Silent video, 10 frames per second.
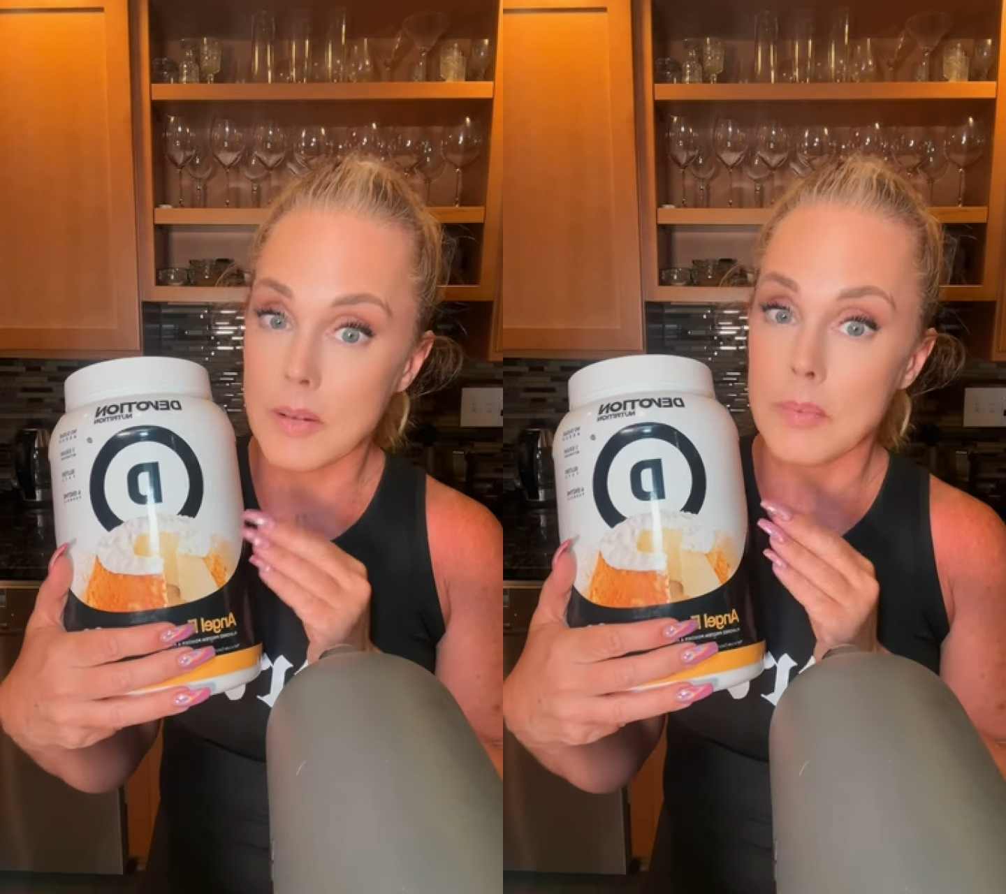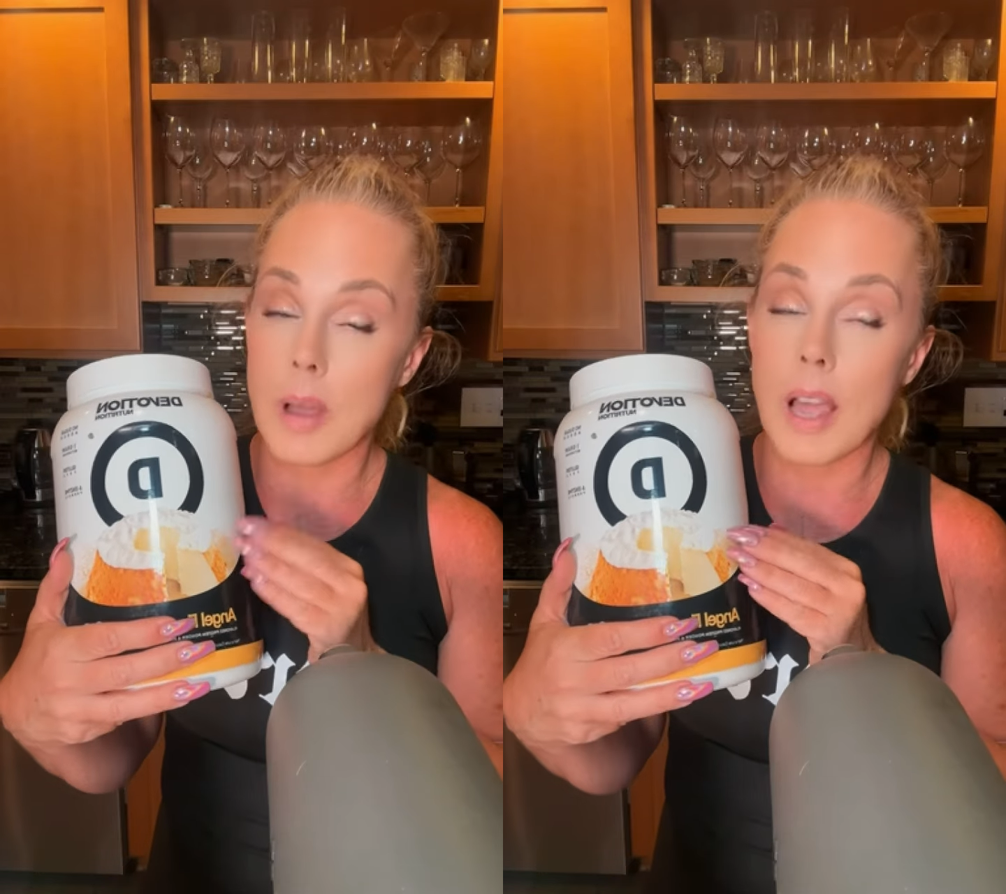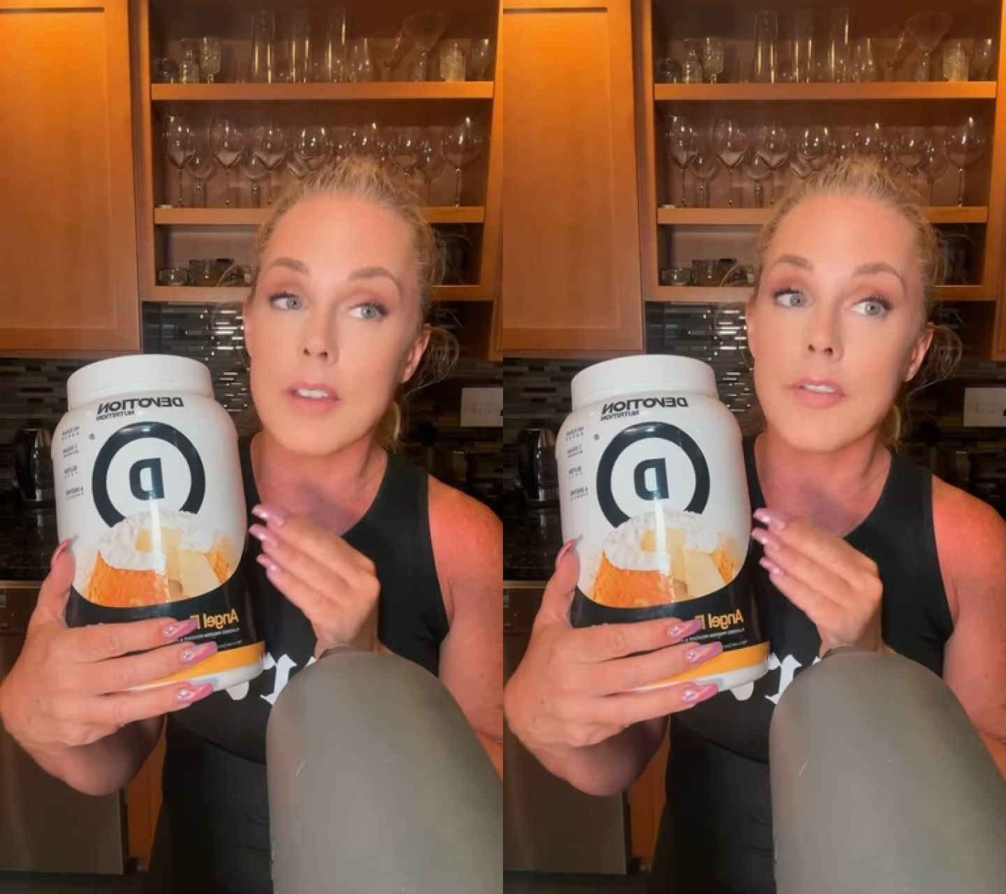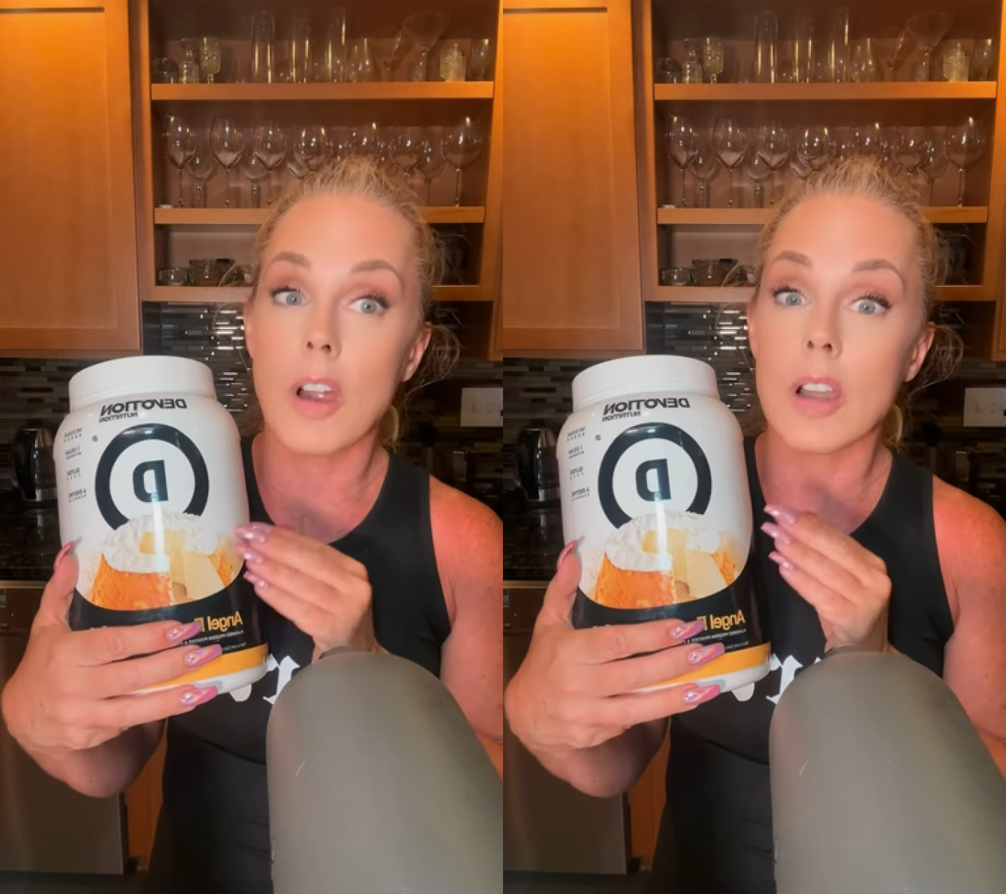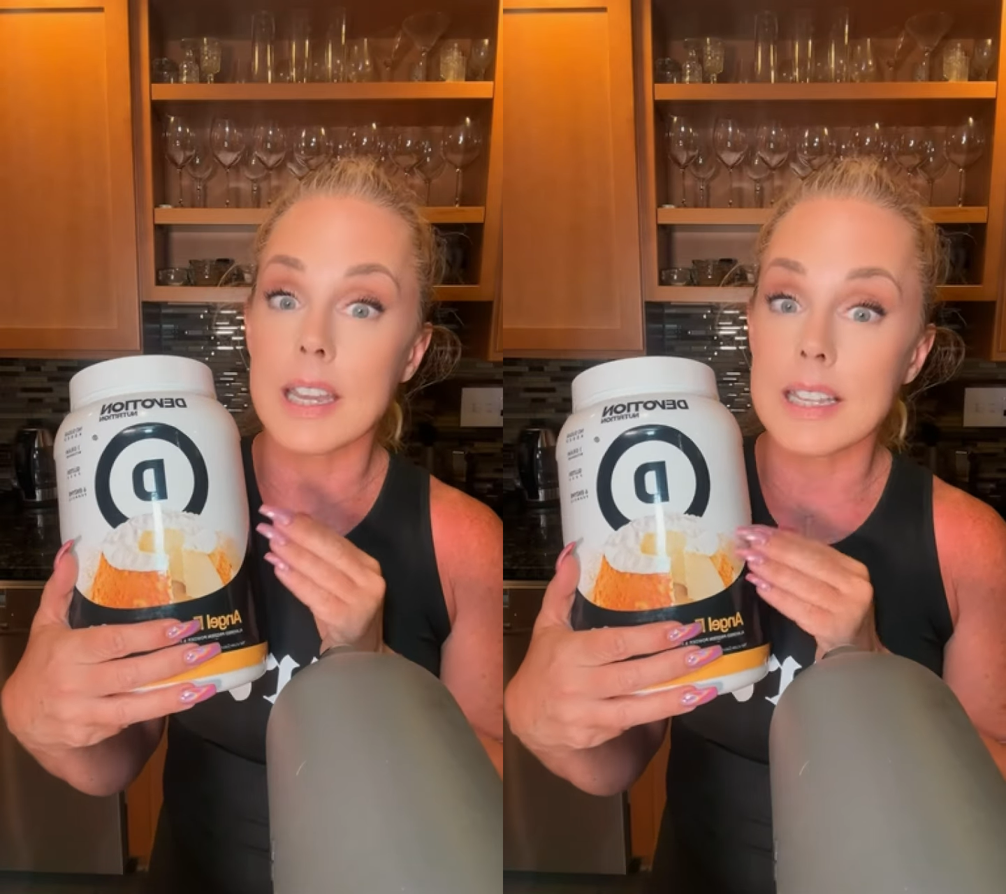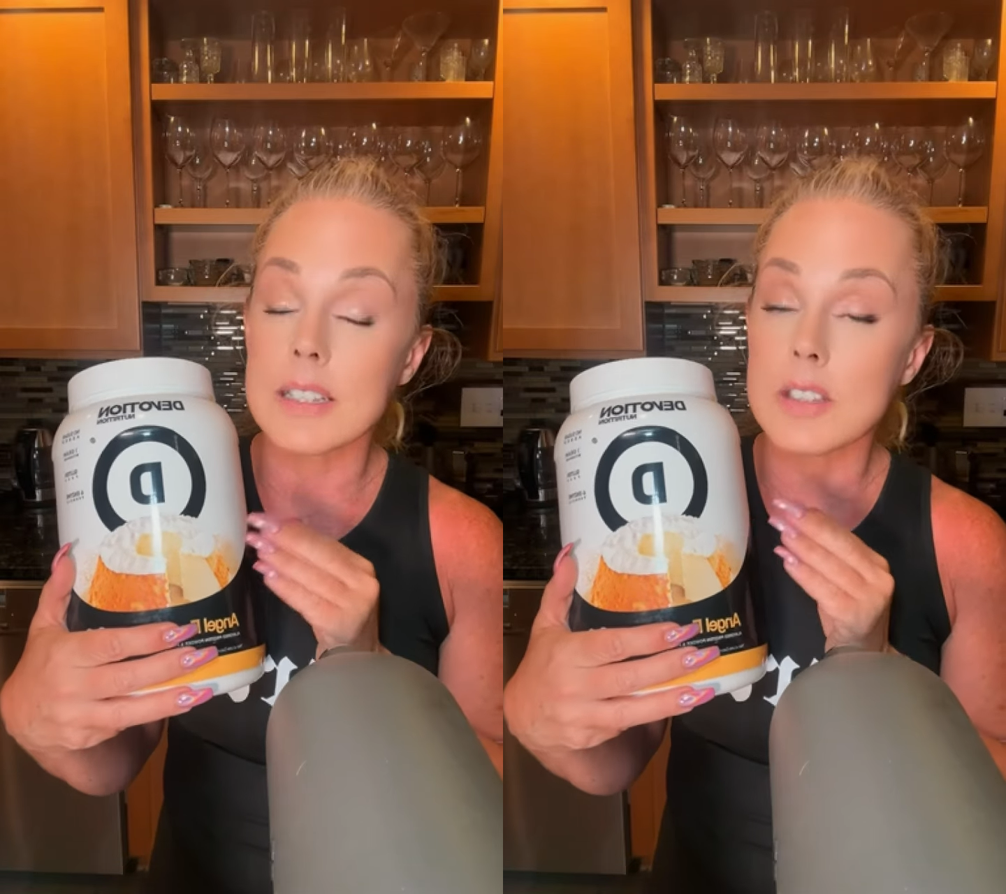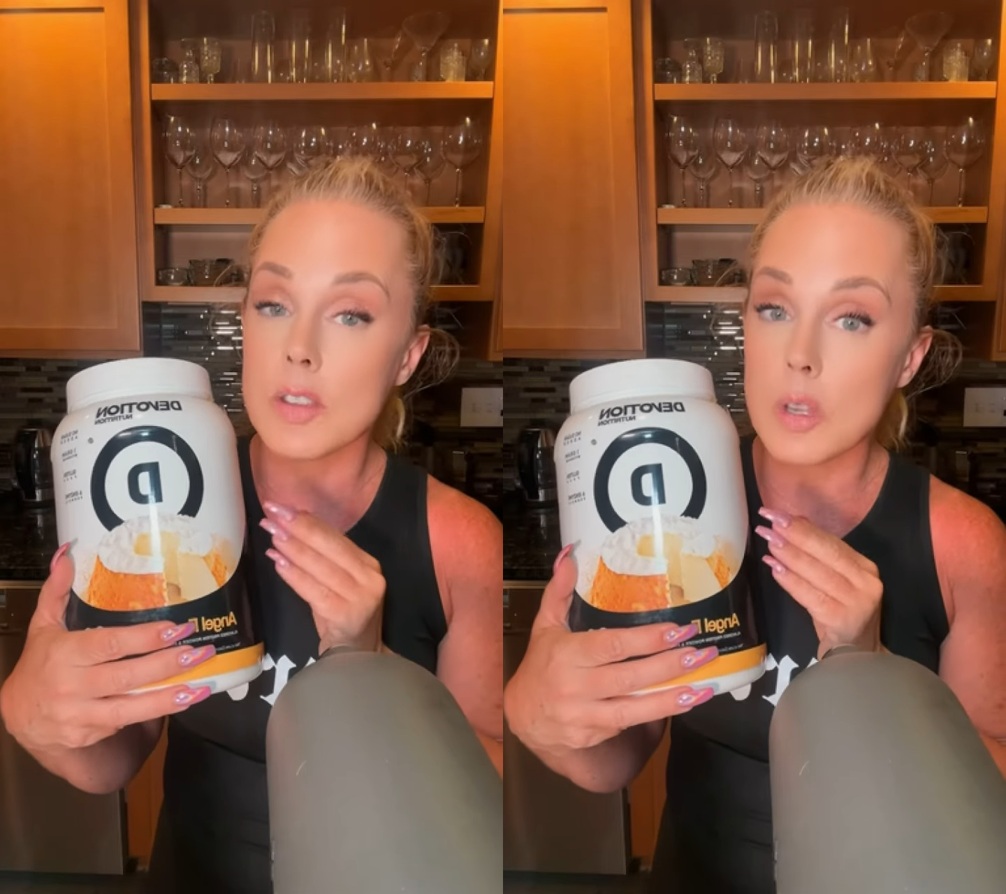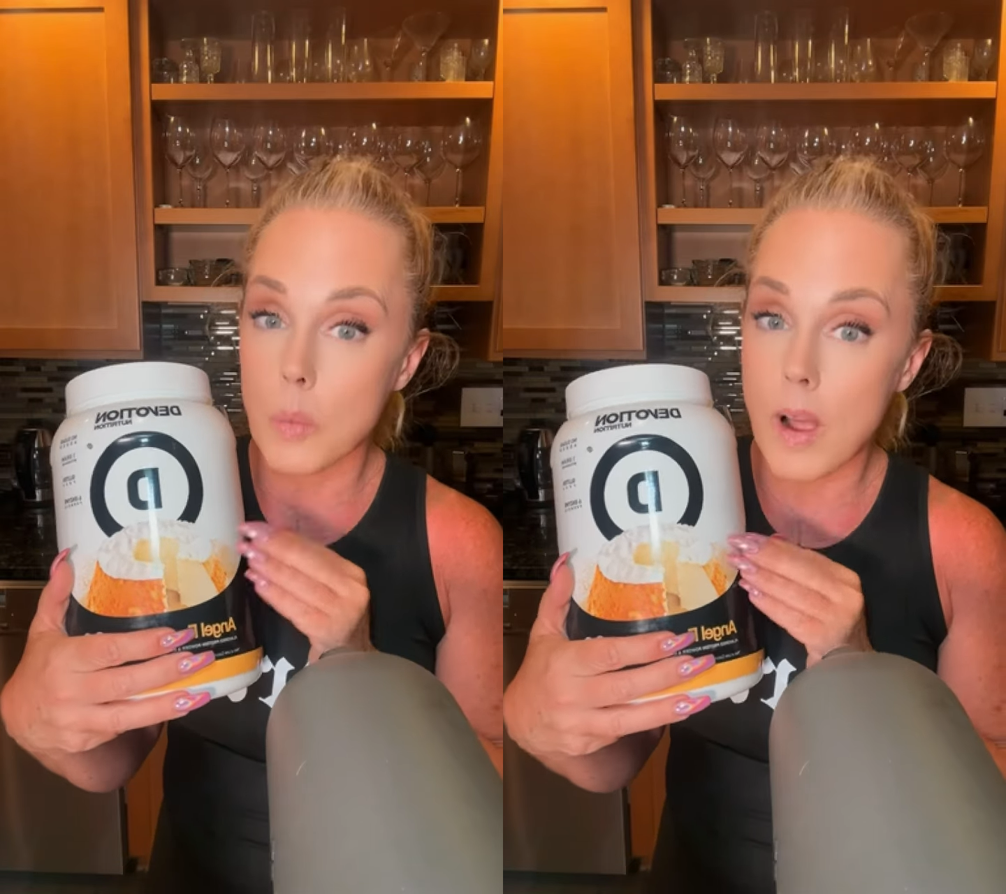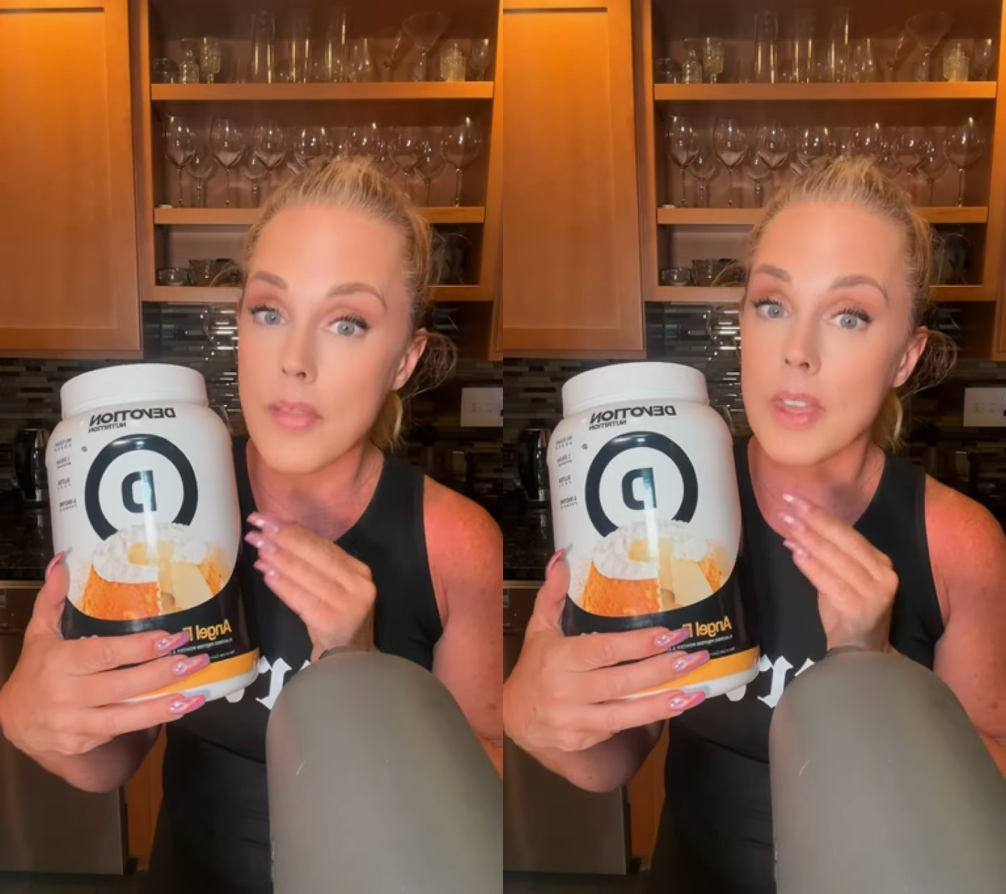by and far is the one